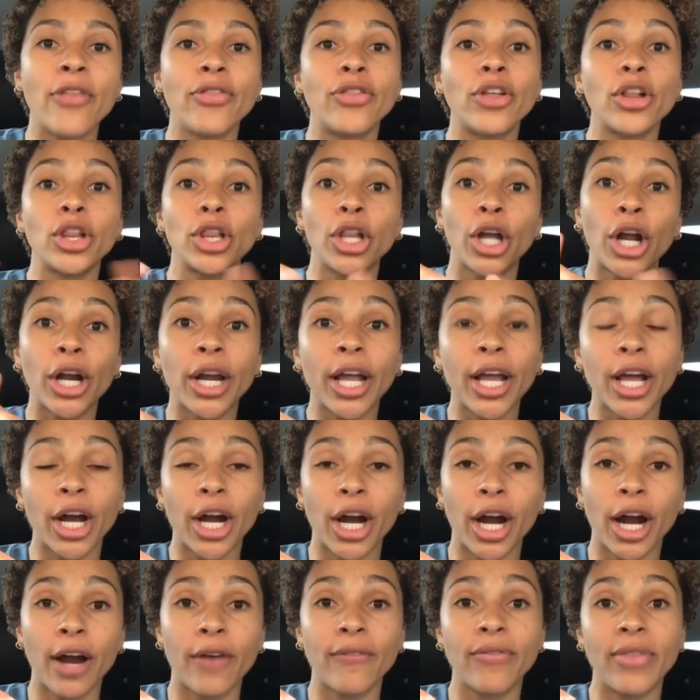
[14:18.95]
the learning
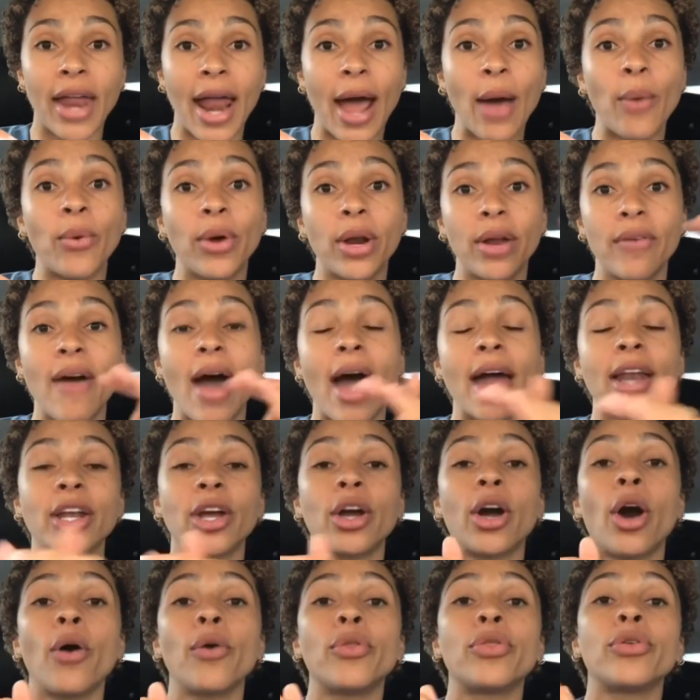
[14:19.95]
curve that I would have had to
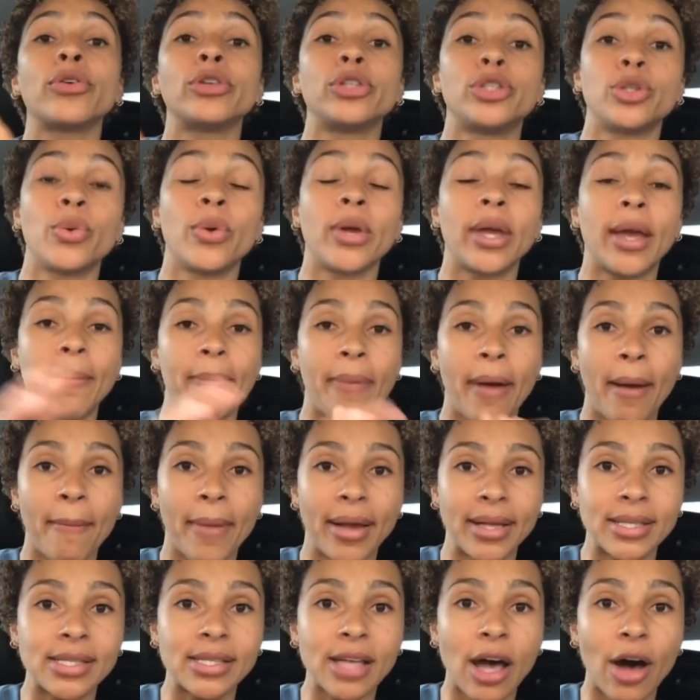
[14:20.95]
go through doing it by
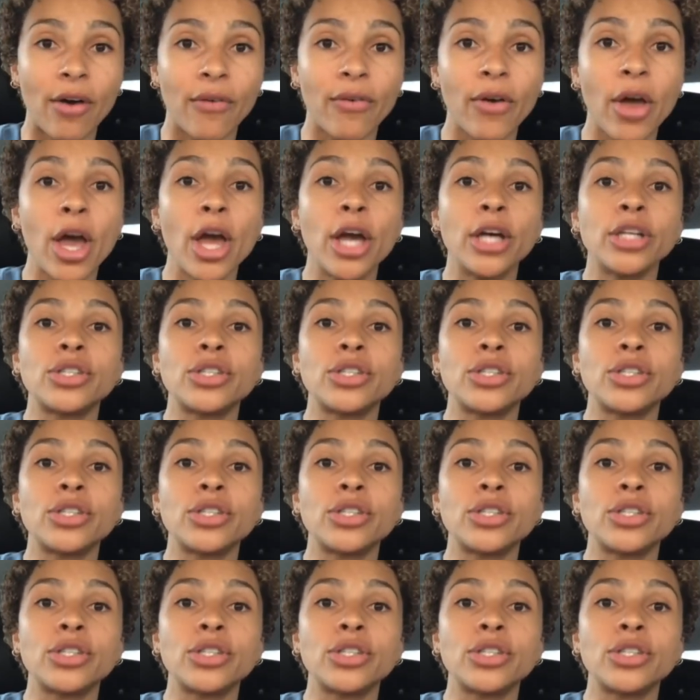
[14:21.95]
myself.